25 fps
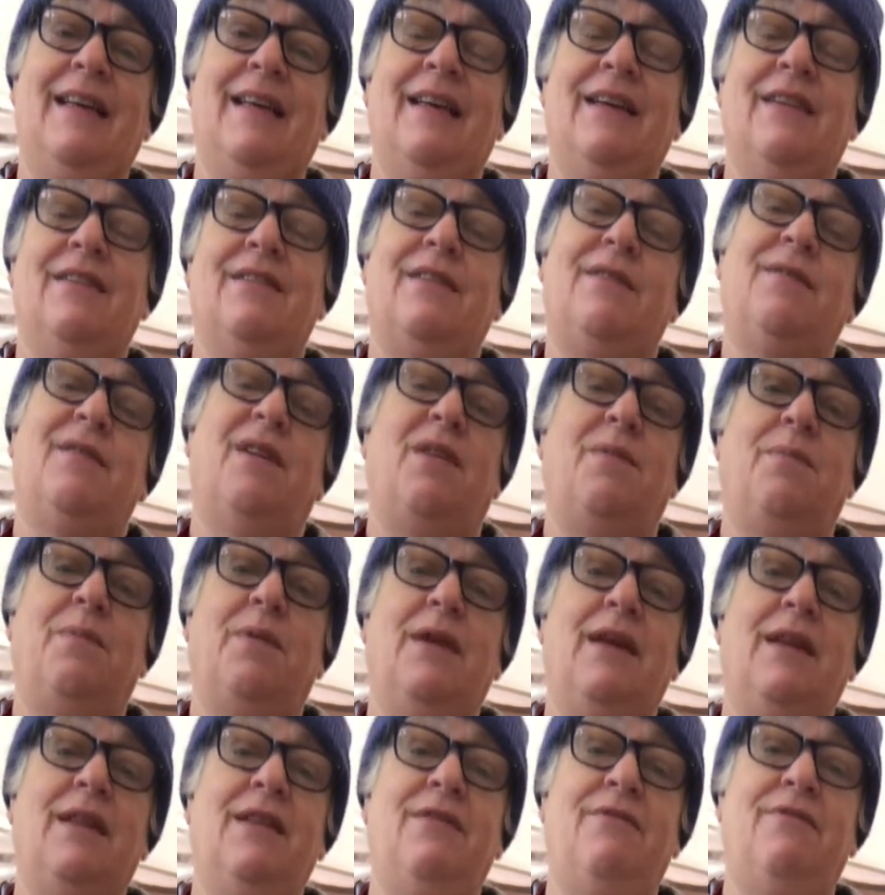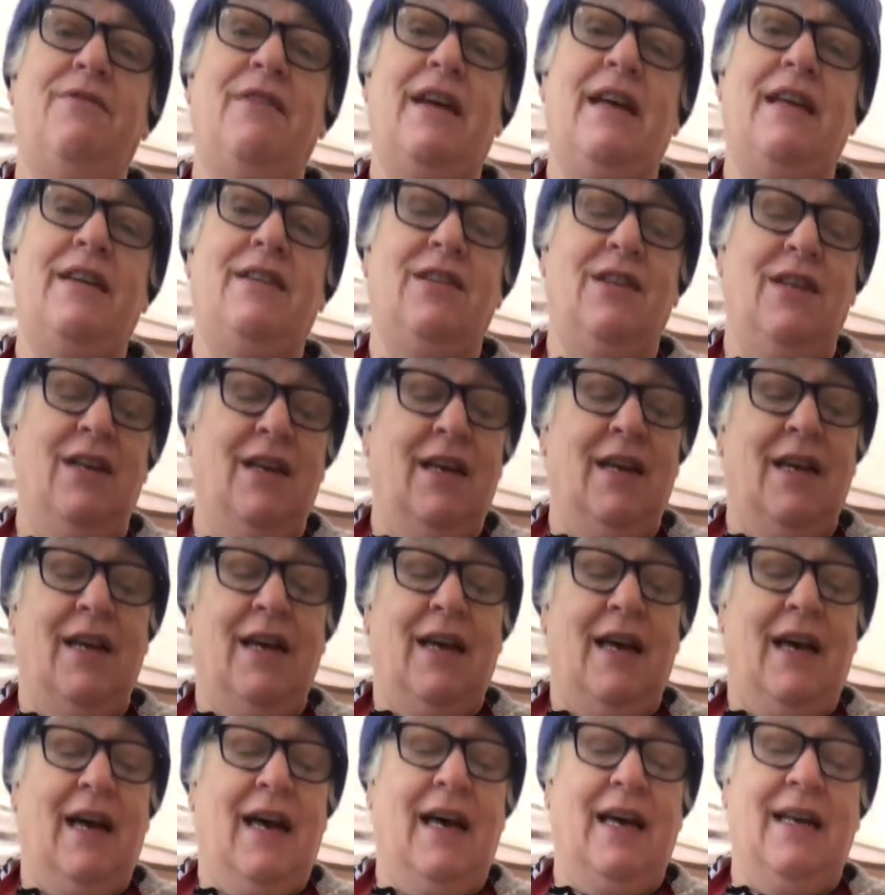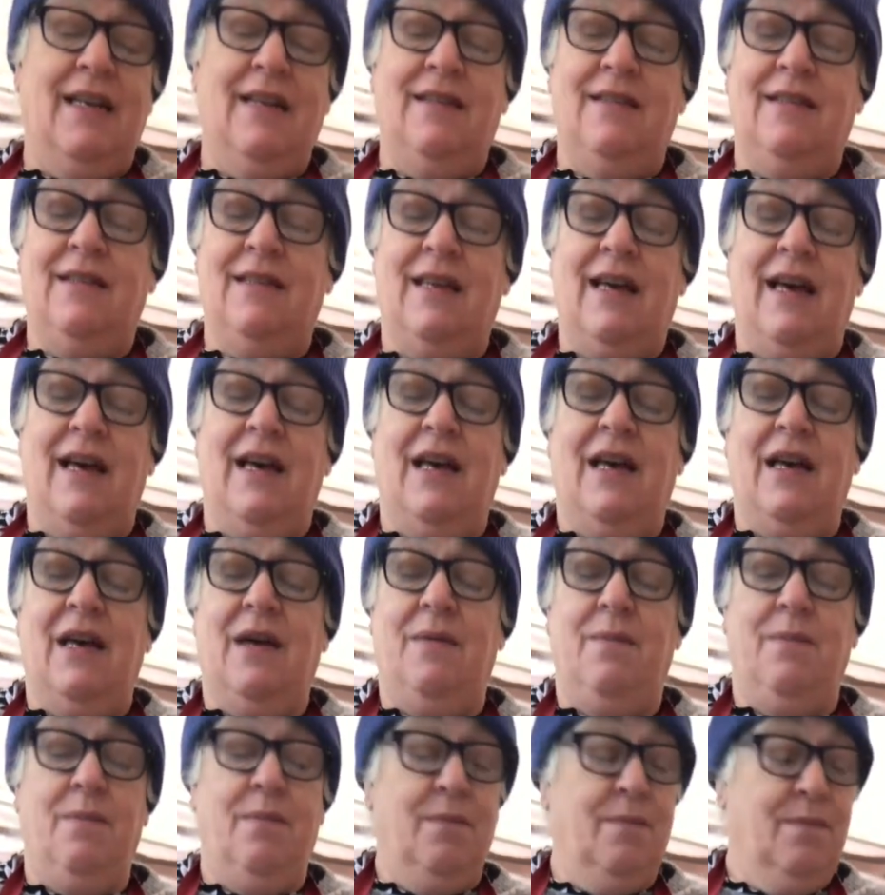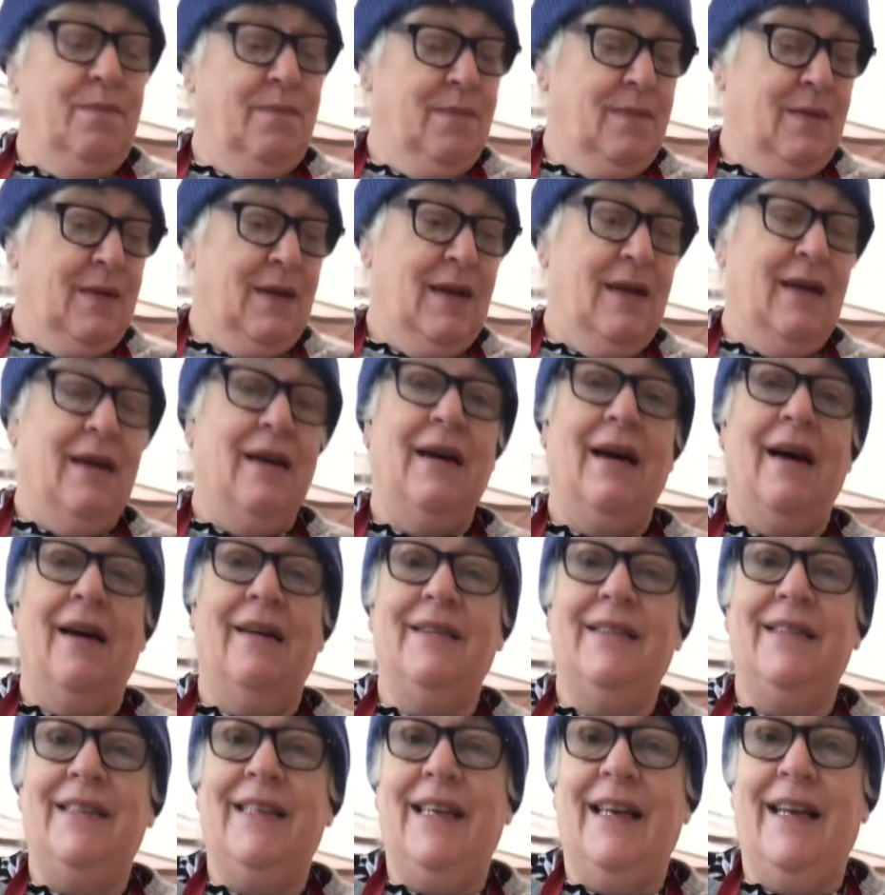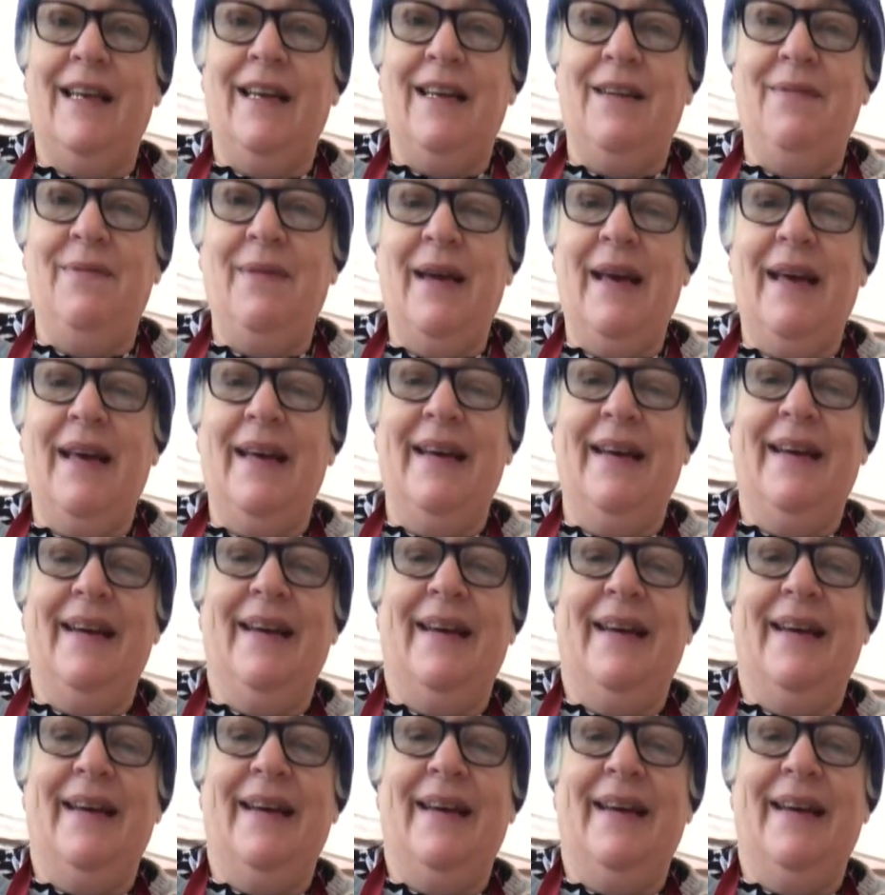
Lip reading: So I'm going to put it in the fridge, and I'll see you in a bit.